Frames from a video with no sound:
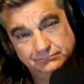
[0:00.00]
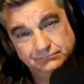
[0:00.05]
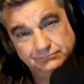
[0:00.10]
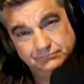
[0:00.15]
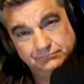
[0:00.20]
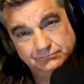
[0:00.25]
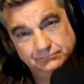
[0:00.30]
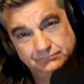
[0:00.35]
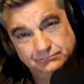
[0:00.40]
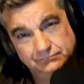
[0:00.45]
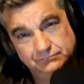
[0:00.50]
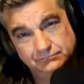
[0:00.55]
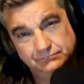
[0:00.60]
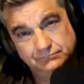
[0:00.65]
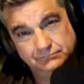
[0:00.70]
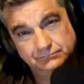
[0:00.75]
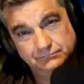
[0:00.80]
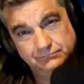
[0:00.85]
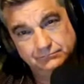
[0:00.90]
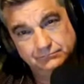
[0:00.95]

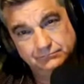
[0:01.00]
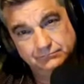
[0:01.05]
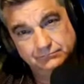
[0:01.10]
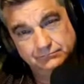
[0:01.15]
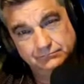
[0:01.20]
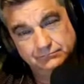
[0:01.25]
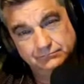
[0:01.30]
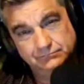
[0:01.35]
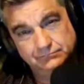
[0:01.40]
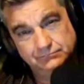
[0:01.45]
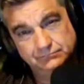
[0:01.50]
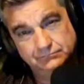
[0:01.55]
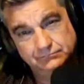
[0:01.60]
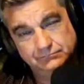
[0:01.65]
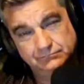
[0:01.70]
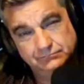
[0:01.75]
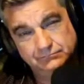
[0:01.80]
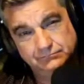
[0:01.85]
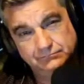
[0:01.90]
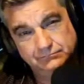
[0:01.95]

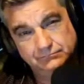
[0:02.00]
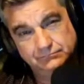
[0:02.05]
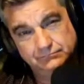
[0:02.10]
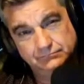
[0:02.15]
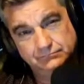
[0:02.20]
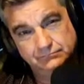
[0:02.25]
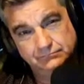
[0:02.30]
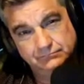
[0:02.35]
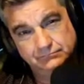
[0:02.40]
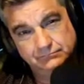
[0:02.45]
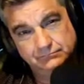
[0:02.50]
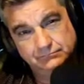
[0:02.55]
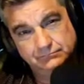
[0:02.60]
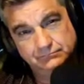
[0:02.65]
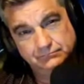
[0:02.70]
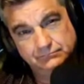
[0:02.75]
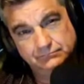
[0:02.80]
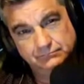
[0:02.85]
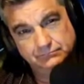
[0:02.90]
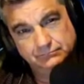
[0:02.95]

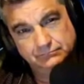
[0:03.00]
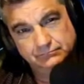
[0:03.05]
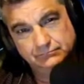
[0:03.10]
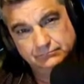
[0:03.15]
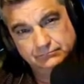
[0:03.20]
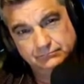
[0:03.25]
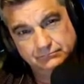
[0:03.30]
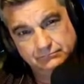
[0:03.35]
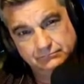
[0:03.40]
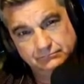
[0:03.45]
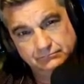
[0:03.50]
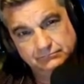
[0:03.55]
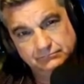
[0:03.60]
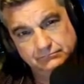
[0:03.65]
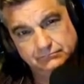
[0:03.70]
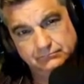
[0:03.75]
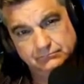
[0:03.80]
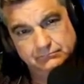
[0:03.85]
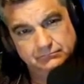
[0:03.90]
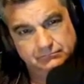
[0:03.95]

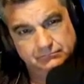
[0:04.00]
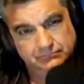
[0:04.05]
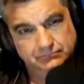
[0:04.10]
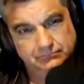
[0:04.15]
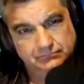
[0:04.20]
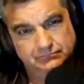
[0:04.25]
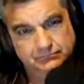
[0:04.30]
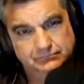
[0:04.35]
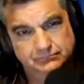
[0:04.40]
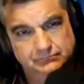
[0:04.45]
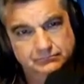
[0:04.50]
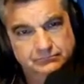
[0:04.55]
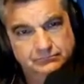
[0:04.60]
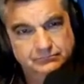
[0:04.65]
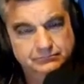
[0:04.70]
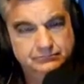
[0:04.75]
No words are spoken by the person on screen.